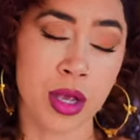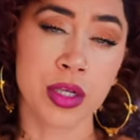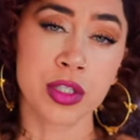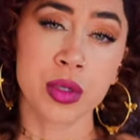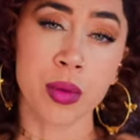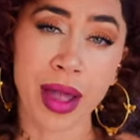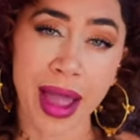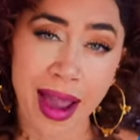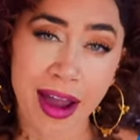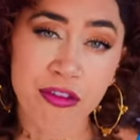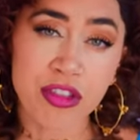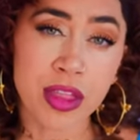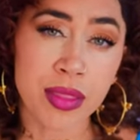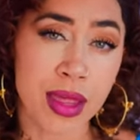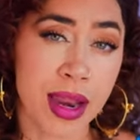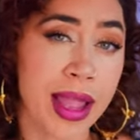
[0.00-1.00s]
So
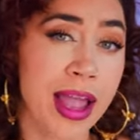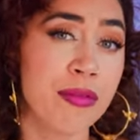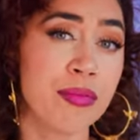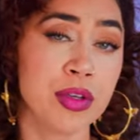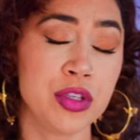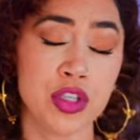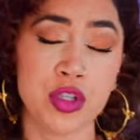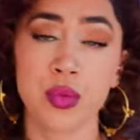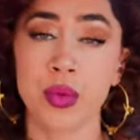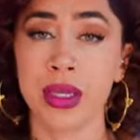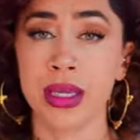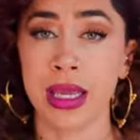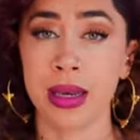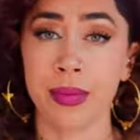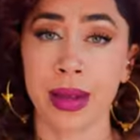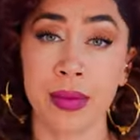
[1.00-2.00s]
everything that I have been
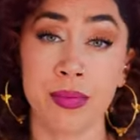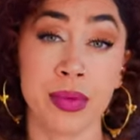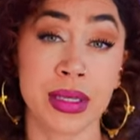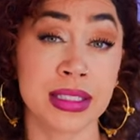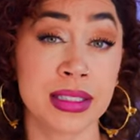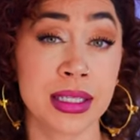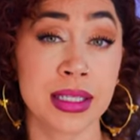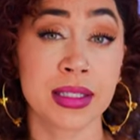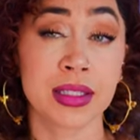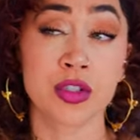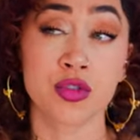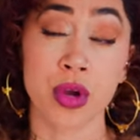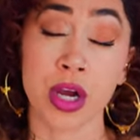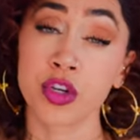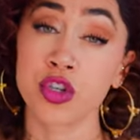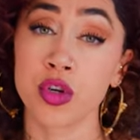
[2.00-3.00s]
doing in my business
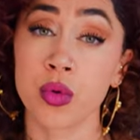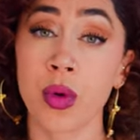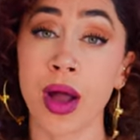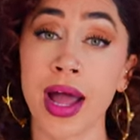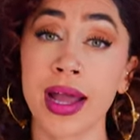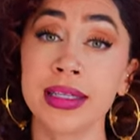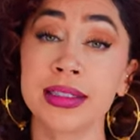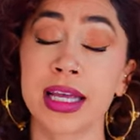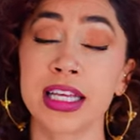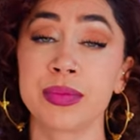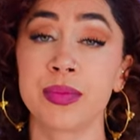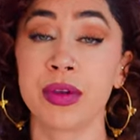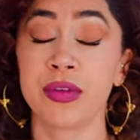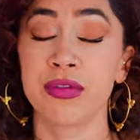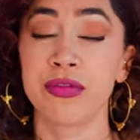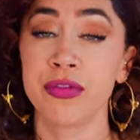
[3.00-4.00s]
structure wise has
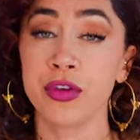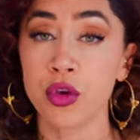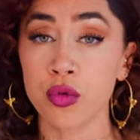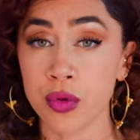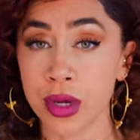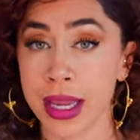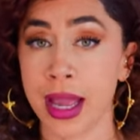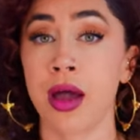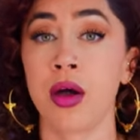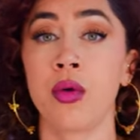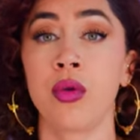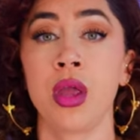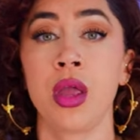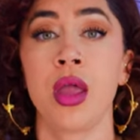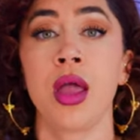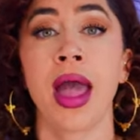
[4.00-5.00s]
been figuring
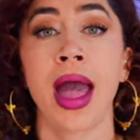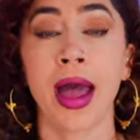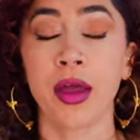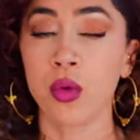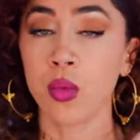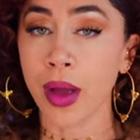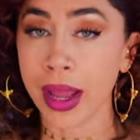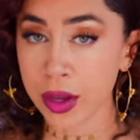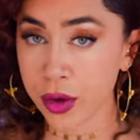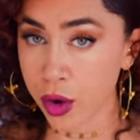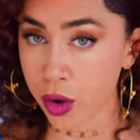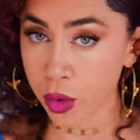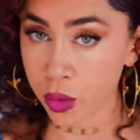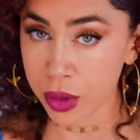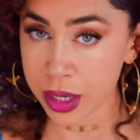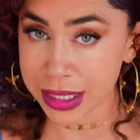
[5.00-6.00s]
out how do I
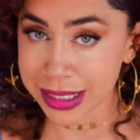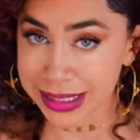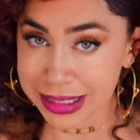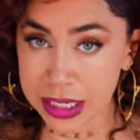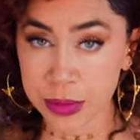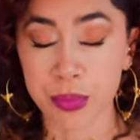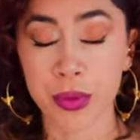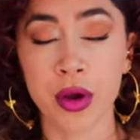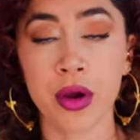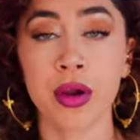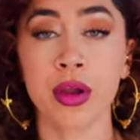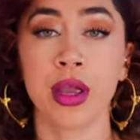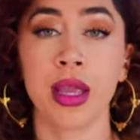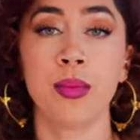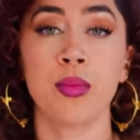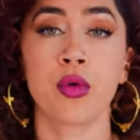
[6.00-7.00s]
go
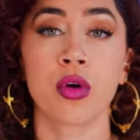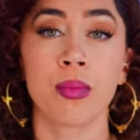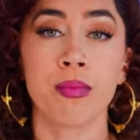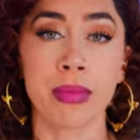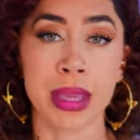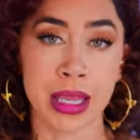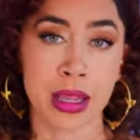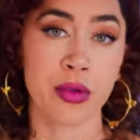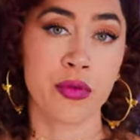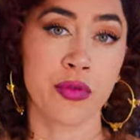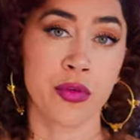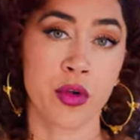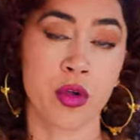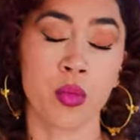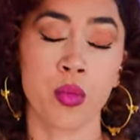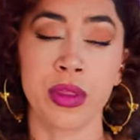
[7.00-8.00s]
deeper and more
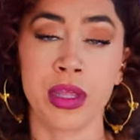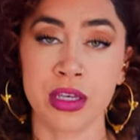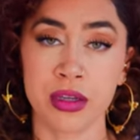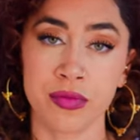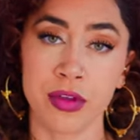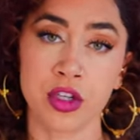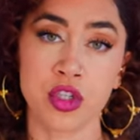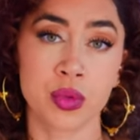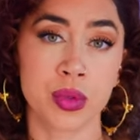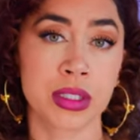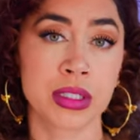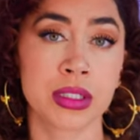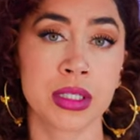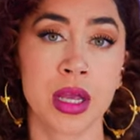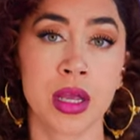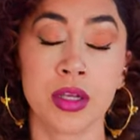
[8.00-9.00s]
meaningful with
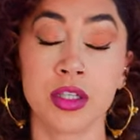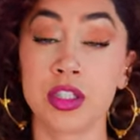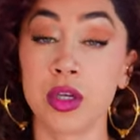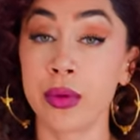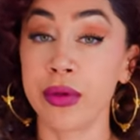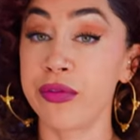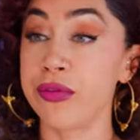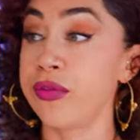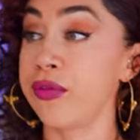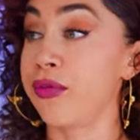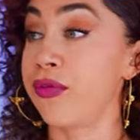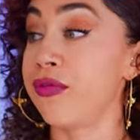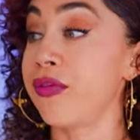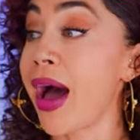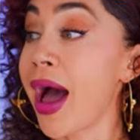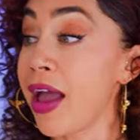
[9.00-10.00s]
individuals. So if
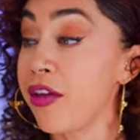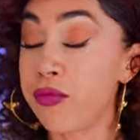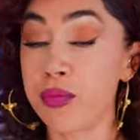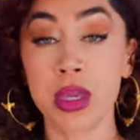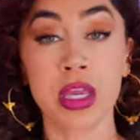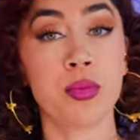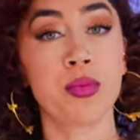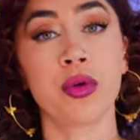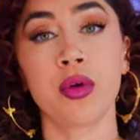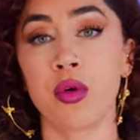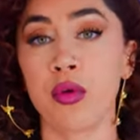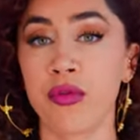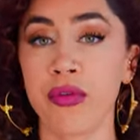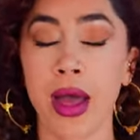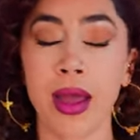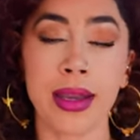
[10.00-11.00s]
five
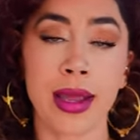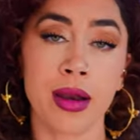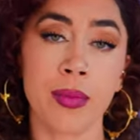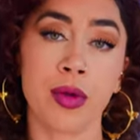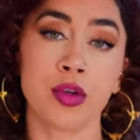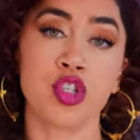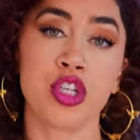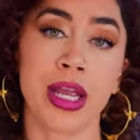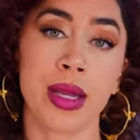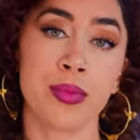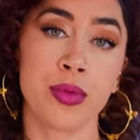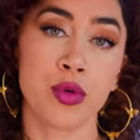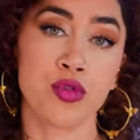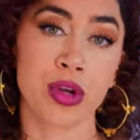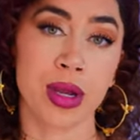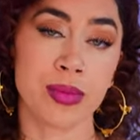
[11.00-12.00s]
people found out about Shan
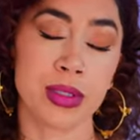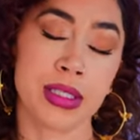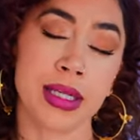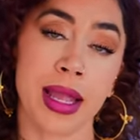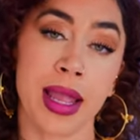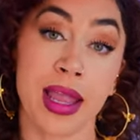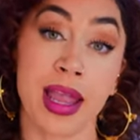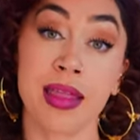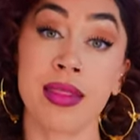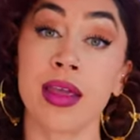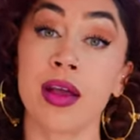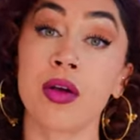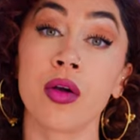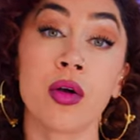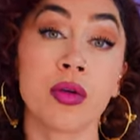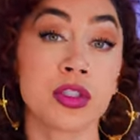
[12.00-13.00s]
Boodram today and
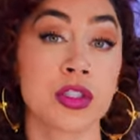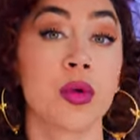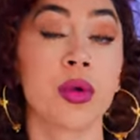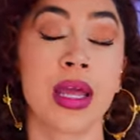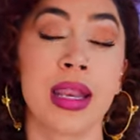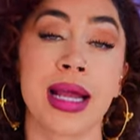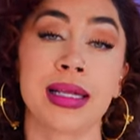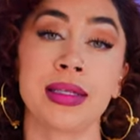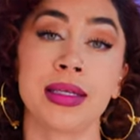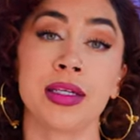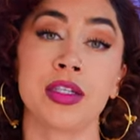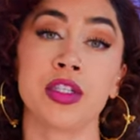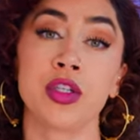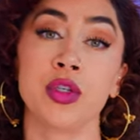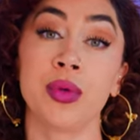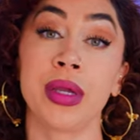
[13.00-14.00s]
they are also
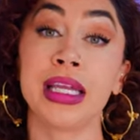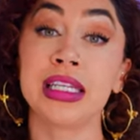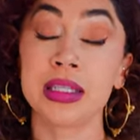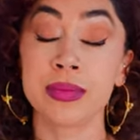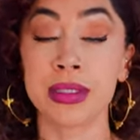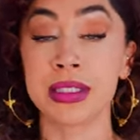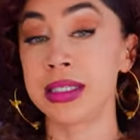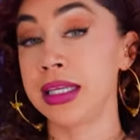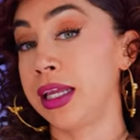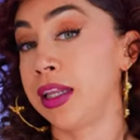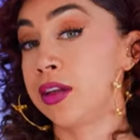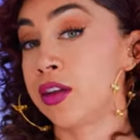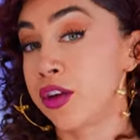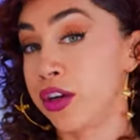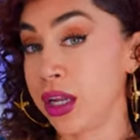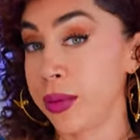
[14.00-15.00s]
connected to intimacy
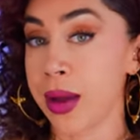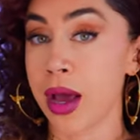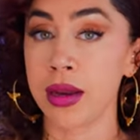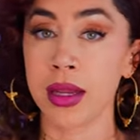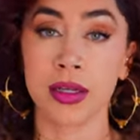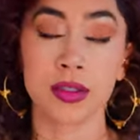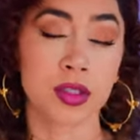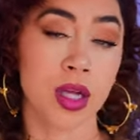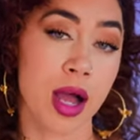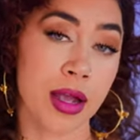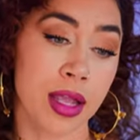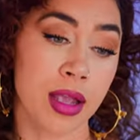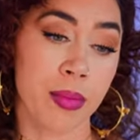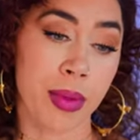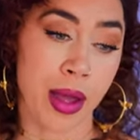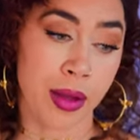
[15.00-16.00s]
and learning about it and
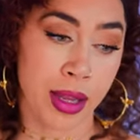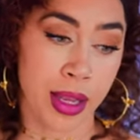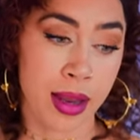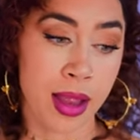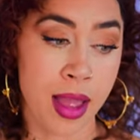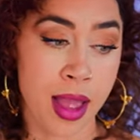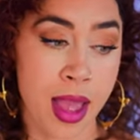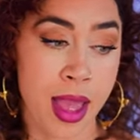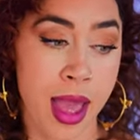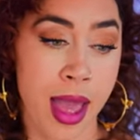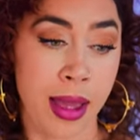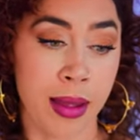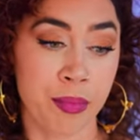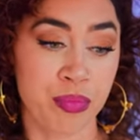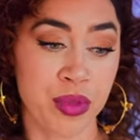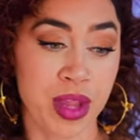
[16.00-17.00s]
talking about it,
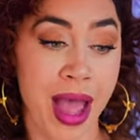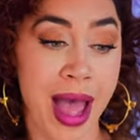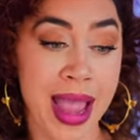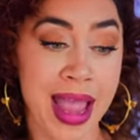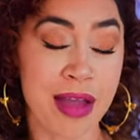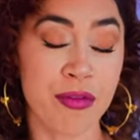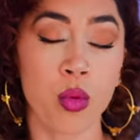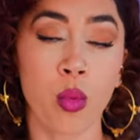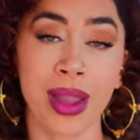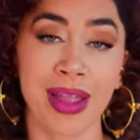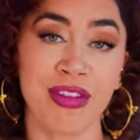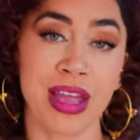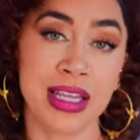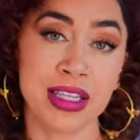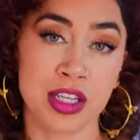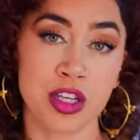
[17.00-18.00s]
um, I have a way of
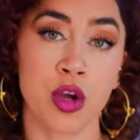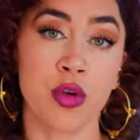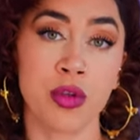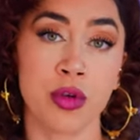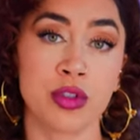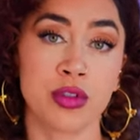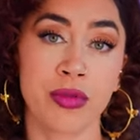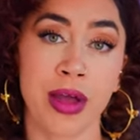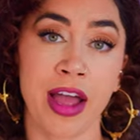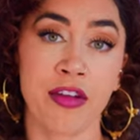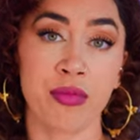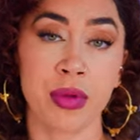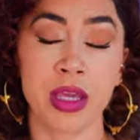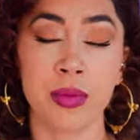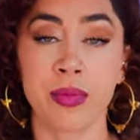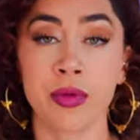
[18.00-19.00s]
getting to know those
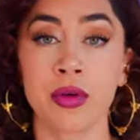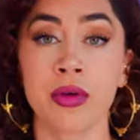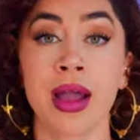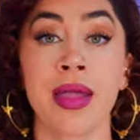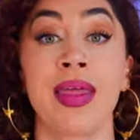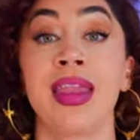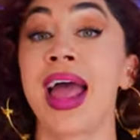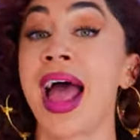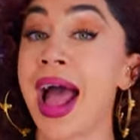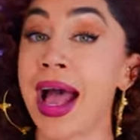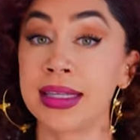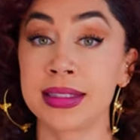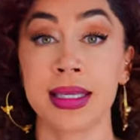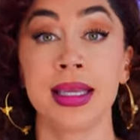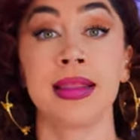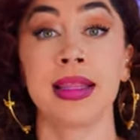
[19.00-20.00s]
five people and then
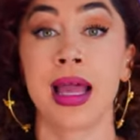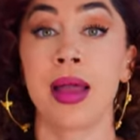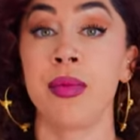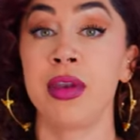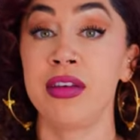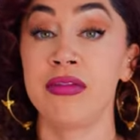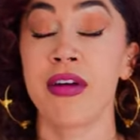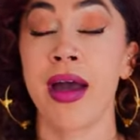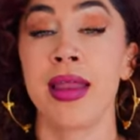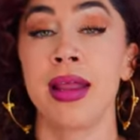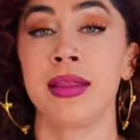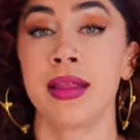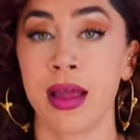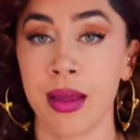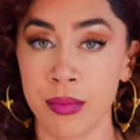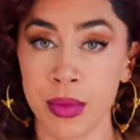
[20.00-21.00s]
asking them and
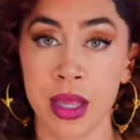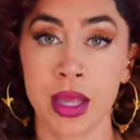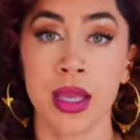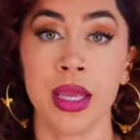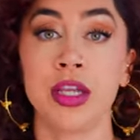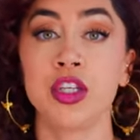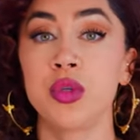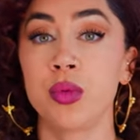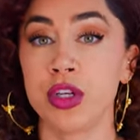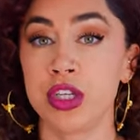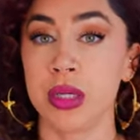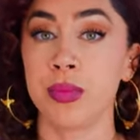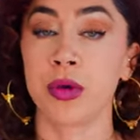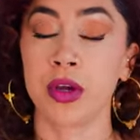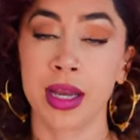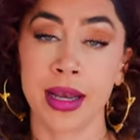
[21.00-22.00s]
inviting them into a
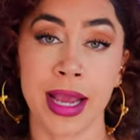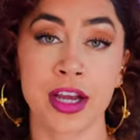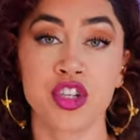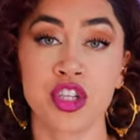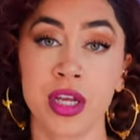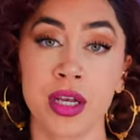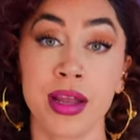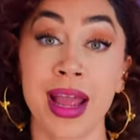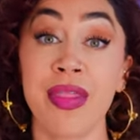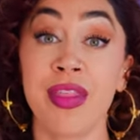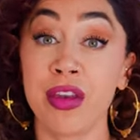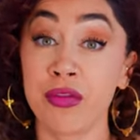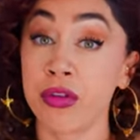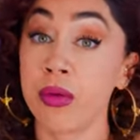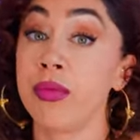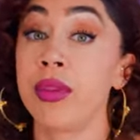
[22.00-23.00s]
deeper connection. And
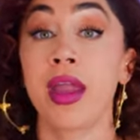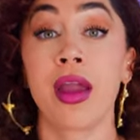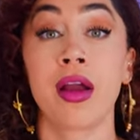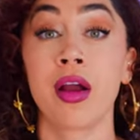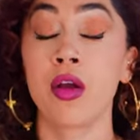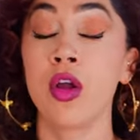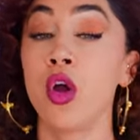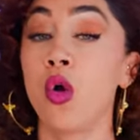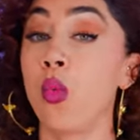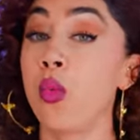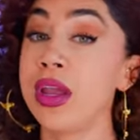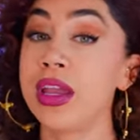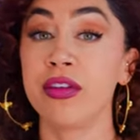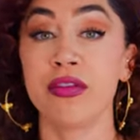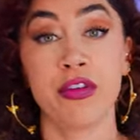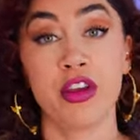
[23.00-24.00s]
then from there,
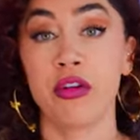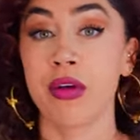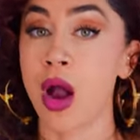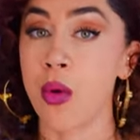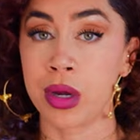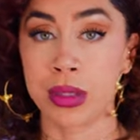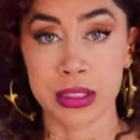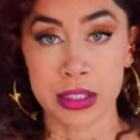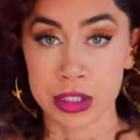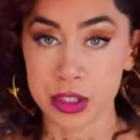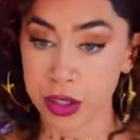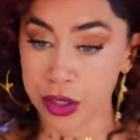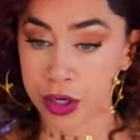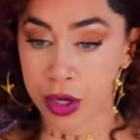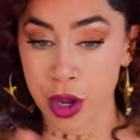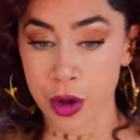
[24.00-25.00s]
we can figure out where this is
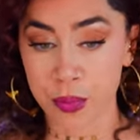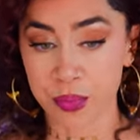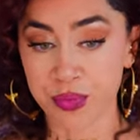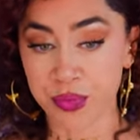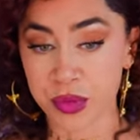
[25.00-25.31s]
going to go.